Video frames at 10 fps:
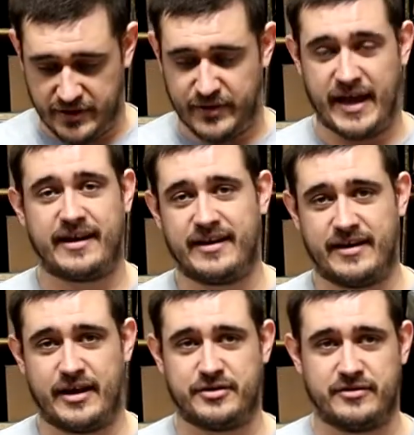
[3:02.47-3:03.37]
that
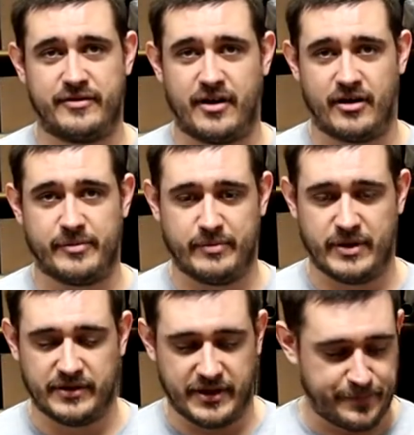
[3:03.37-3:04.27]
connection of carbon buildup.